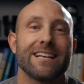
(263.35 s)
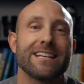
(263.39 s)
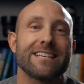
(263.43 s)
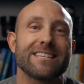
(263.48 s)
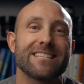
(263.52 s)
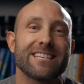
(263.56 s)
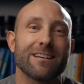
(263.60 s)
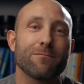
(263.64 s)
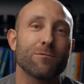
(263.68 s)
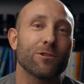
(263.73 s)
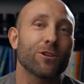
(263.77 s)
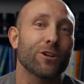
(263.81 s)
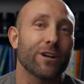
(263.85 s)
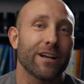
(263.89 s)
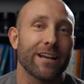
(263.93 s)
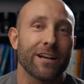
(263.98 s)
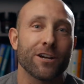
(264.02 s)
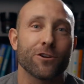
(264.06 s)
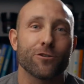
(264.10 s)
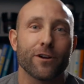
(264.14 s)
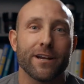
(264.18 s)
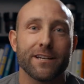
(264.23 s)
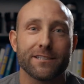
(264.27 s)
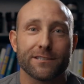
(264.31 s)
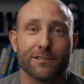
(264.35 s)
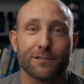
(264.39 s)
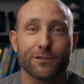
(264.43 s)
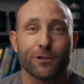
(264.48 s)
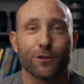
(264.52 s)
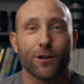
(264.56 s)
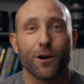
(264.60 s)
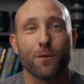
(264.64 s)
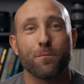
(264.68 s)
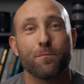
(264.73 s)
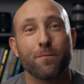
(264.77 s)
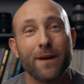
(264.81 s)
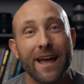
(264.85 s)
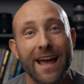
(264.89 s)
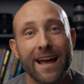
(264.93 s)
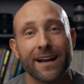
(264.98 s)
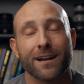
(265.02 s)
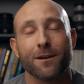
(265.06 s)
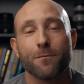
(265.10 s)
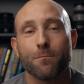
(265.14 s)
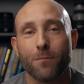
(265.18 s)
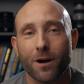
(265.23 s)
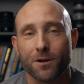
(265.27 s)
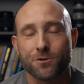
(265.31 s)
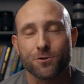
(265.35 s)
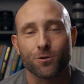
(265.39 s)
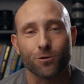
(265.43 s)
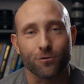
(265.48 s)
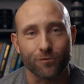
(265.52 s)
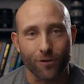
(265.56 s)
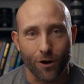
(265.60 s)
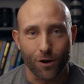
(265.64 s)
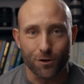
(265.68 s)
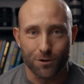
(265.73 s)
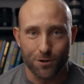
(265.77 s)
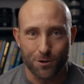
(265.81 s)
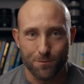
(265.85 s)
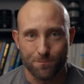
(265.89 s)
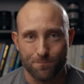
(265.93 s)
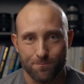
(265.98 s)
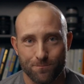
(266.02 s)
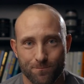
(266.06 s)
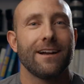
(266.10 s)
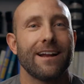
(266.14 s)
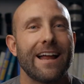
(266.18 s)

similar increases to their pec muscle volume.